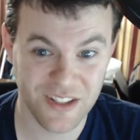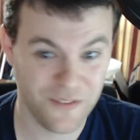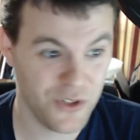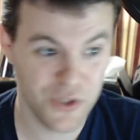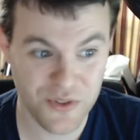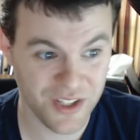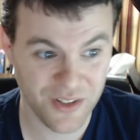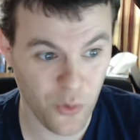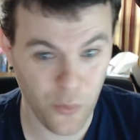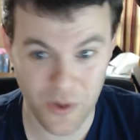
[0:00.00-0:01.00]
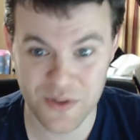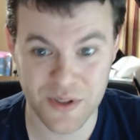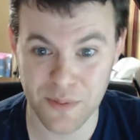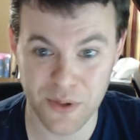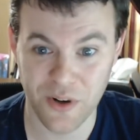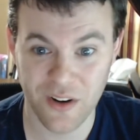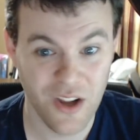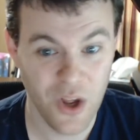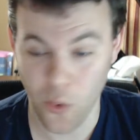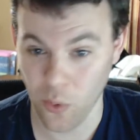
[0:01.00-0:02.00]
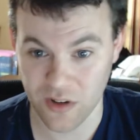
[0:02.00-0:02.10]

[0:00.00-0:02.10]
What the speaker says: if you're using a Windows computer or